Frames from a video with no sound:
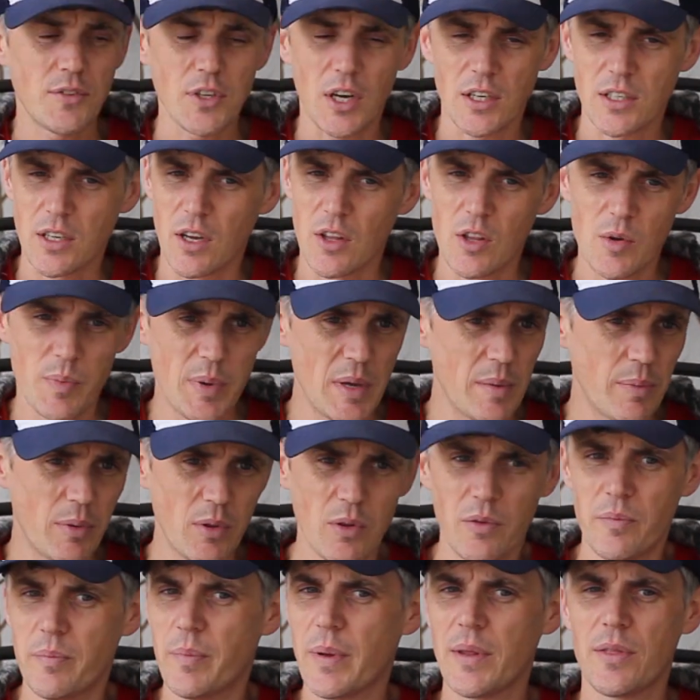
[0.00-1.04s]
talked to other people
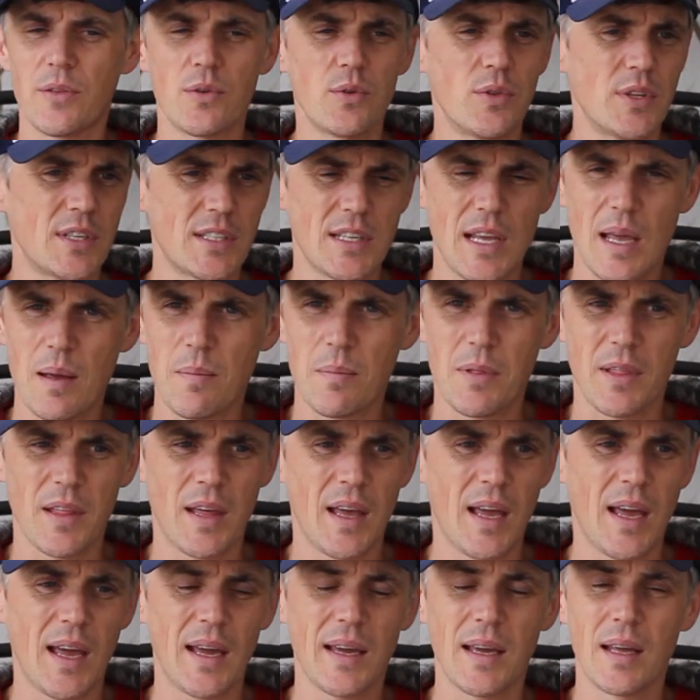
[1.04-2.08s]
who've been through the same
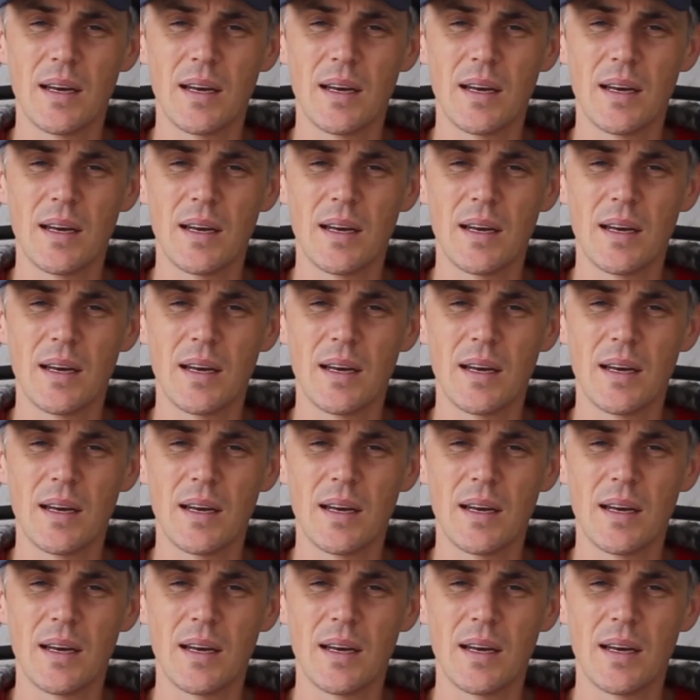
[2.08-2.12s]
thing,